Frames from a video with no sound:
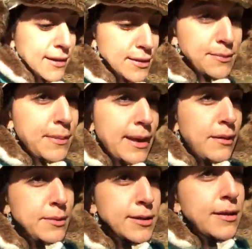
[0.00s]
he just made
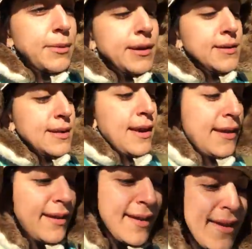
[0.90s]
up the topic in his
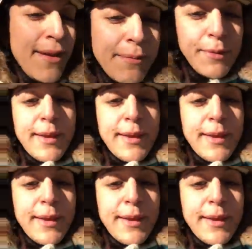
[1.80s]
head, but we